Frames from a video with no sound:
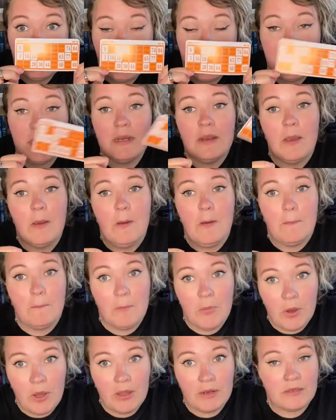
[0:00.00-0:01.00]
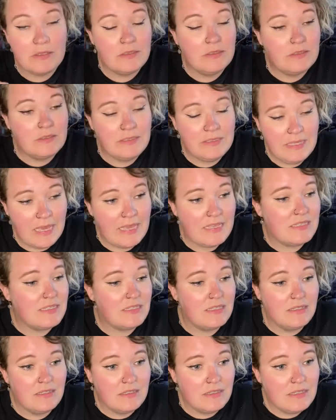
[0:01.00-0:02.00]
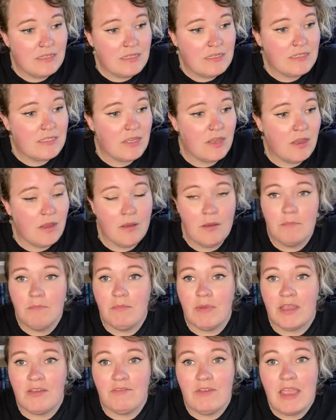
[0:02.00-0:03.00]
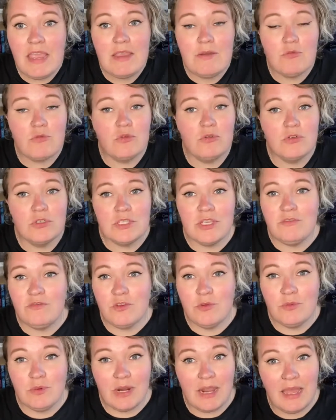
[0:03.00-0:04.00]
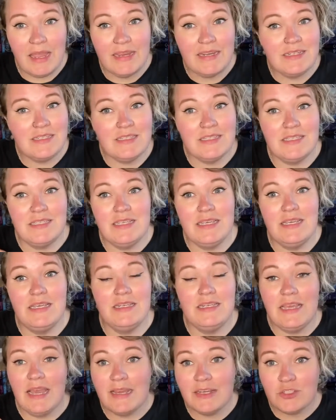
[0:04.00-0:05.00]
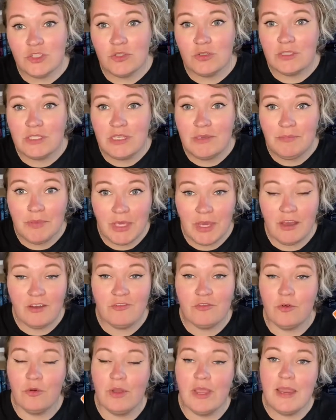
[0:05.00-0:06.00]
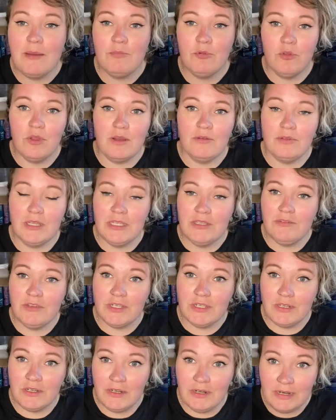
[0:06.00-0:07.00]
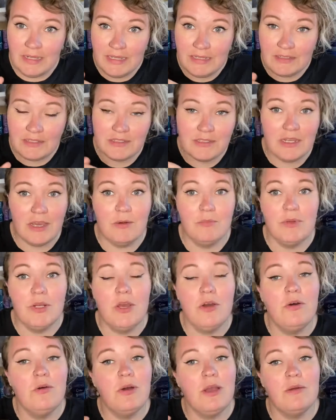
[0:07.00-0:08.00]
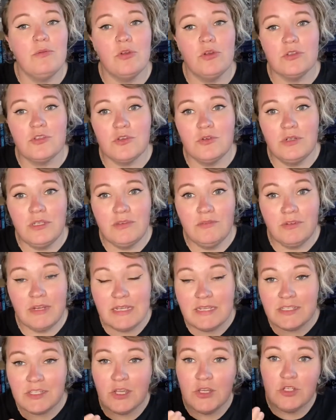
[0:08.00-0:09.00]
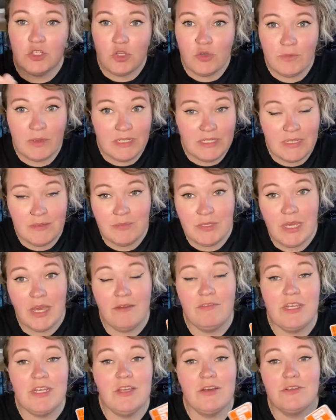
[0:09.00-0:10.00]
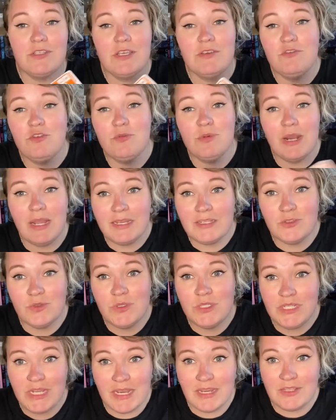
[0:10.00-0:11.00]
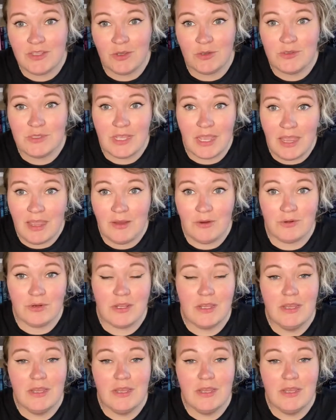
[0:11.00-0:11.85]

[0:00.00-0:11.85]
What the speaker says: win. But yes, these are my vague rules. If you would like to see the actual TBR for April, I will leave it linked down below. I will also leave links to my TBR videos if you would like to check those out.